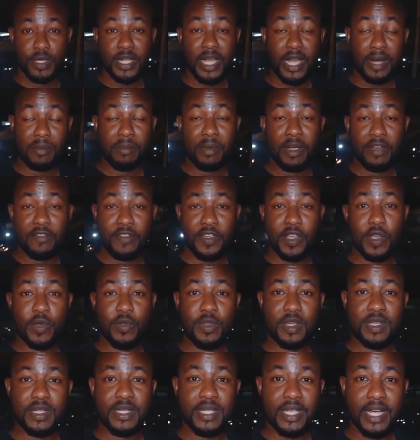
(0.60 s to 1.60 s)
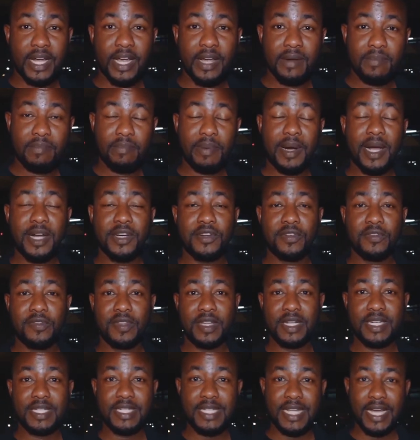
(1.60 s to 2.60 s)
Today I'm giving you the second part of
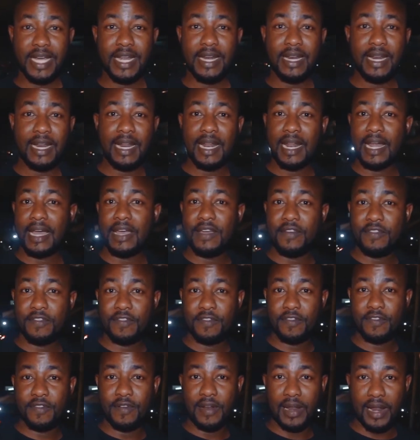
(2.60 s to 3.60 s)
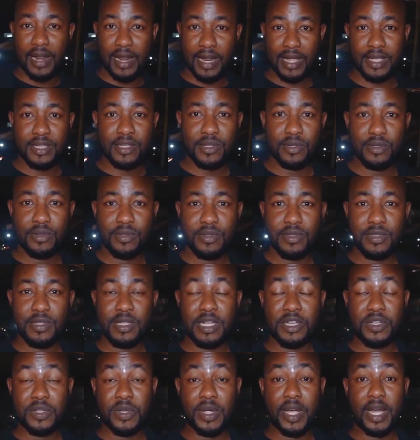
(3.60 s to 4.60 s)
the 10 life lessons
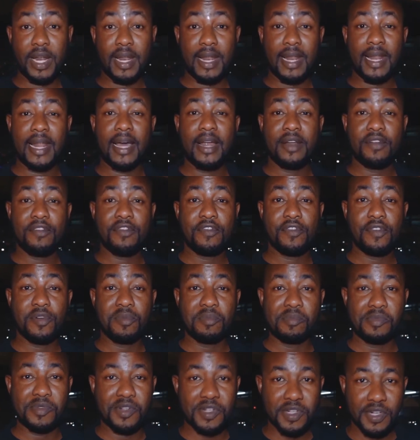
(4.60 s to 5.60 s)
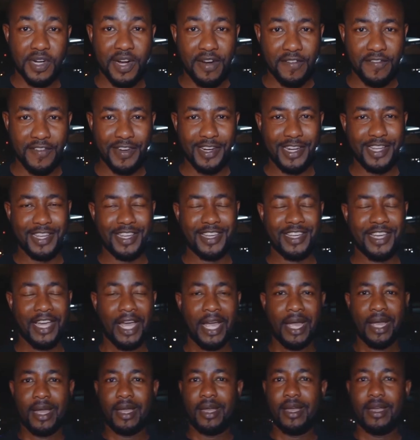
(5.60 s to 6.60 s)
that you can learn from traveling.
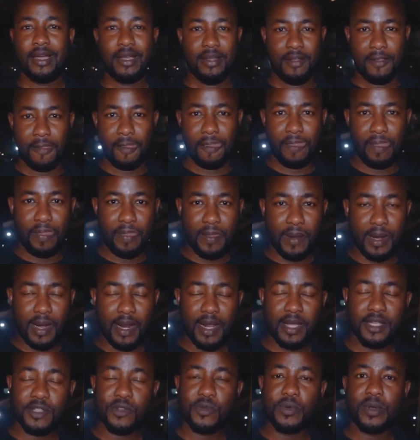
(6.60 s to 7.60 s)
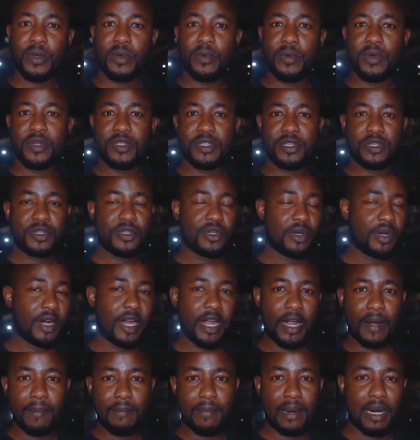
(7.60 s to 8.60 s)
Last week we were just
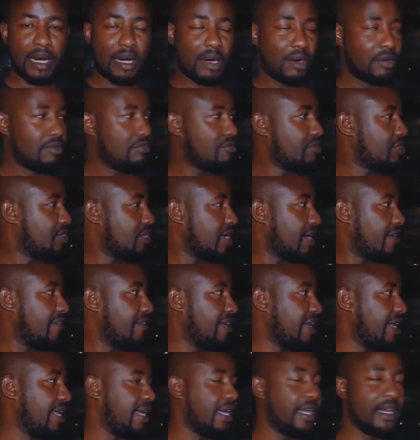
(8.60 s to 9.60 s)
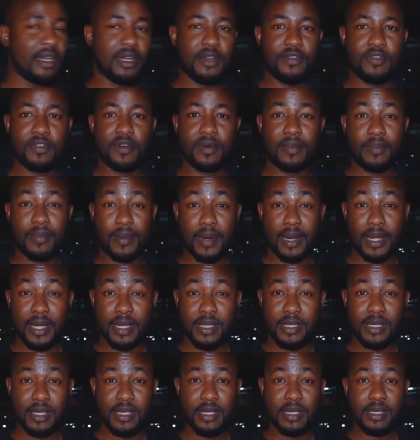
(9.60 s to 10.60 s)
talking about traveling in different
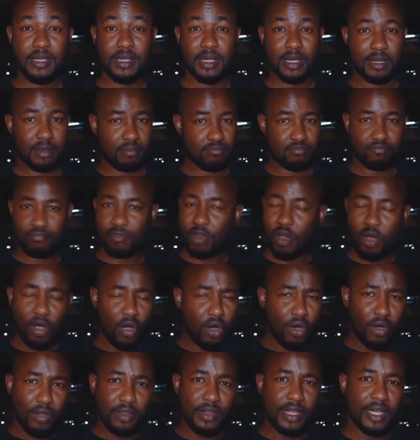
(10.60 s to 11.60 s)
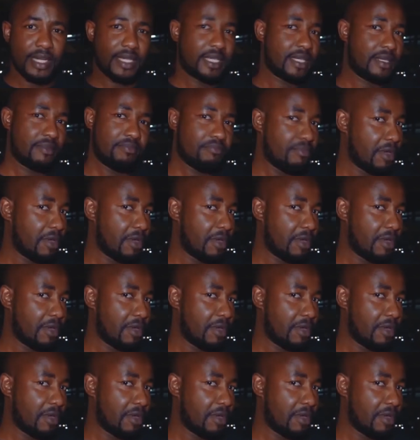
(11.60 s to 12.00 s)
places and all that.